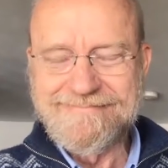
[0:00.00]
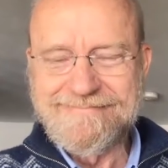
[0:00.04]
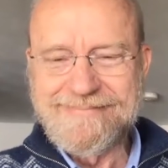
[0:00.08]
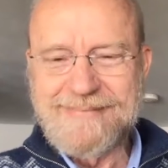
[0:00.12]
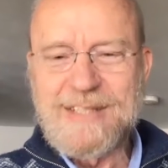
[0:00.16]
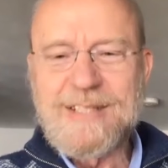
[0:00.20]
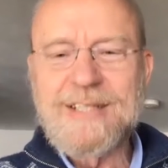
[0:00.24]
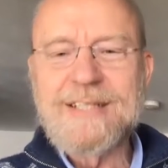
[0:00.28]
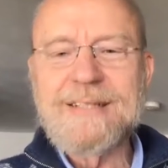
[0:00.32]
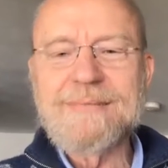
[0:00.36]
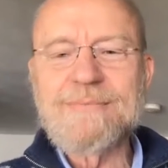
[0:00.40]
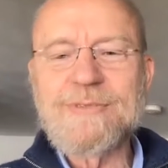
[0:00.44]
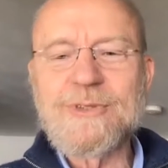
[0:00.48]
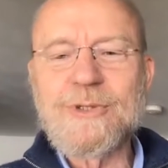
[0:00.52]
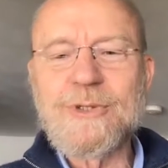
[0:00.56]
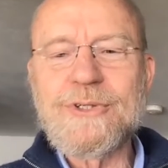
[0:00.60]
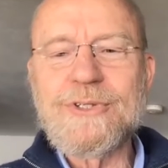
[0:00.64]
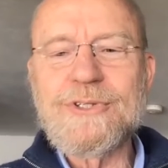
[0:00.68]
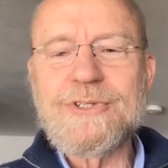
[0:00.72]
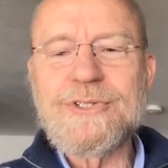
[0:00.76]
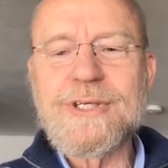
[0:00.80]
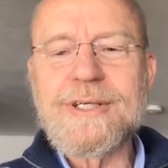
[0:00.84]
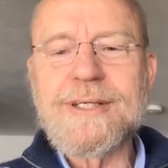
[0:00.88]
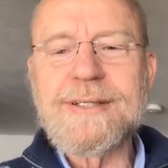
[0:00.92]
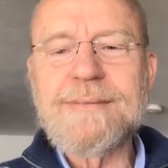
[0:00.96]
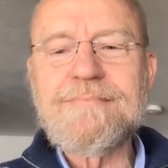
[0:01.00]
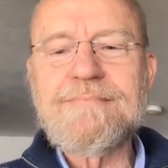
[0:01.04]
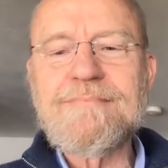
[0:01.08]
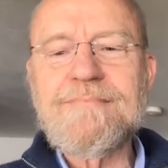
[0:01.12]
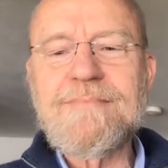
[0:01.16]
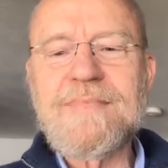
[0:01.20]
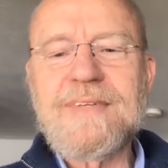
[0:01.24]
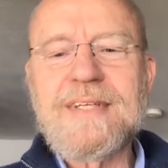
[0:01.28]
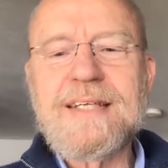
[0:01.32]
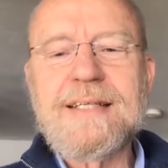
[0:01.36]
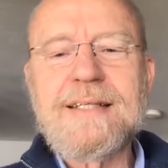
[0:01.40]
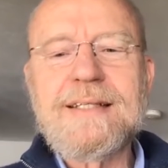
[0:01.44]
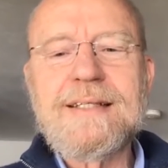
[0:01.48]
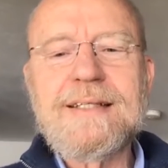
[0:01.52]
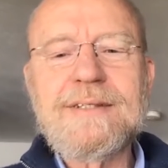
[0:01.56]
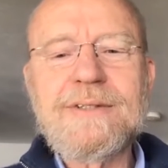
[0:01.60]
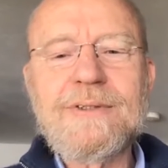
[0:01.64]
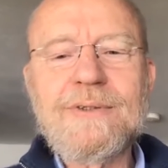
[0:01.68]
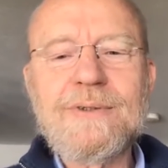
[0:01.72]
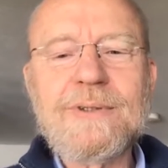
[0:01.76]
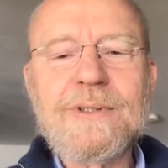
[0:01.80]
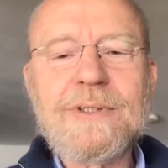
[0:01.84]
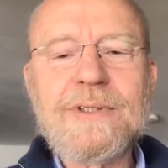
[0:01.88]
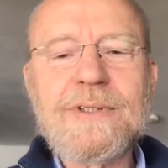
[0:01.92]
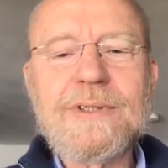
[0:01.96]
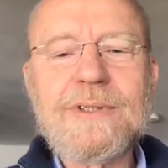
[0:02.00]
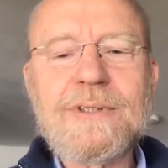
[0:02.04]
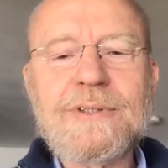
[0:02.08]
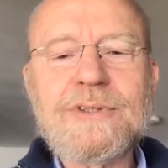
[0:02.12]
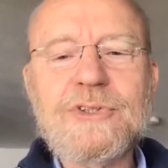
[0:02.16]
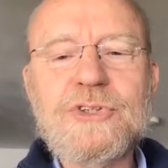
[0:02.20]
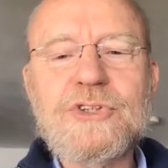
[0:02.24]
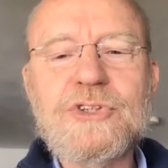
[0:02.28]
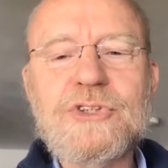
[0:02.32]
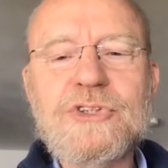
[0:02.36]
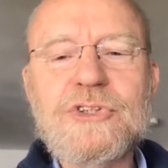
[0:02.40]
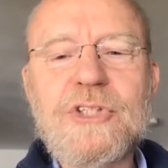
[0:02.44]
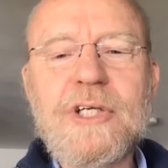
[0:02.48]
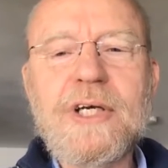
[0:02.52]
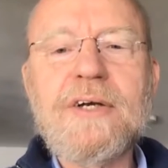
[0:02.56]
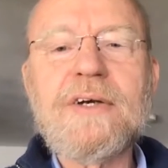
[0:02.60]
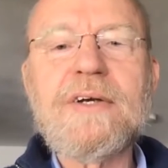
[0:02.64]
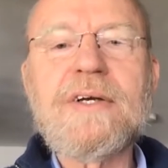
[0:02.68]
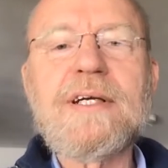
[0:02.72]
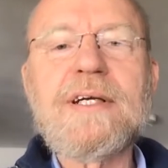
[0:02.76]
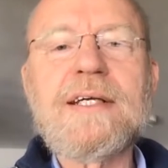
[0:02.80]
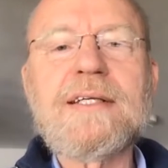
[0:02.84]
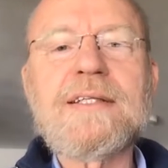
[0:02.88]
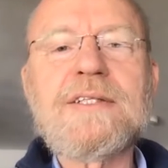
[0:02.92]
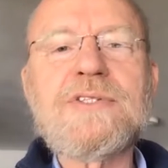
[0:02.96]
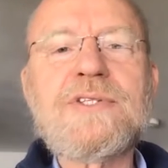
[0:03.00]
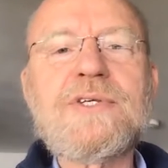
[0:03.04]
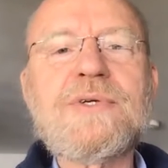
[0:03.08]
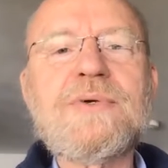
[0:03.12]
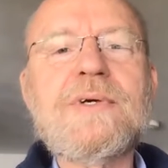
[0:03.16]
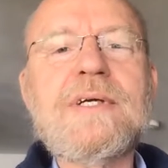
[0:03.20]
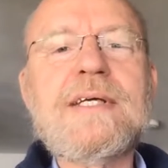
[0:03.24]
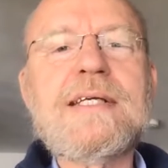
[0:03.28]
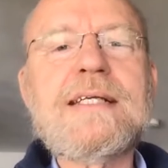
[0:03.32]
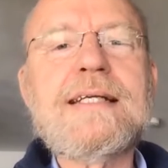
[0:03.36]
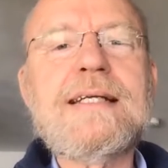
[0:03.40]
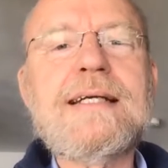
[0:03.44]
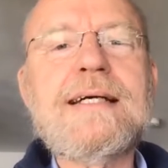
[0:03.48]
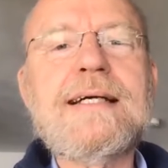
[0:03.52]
I'm going to do a little sharing of the screen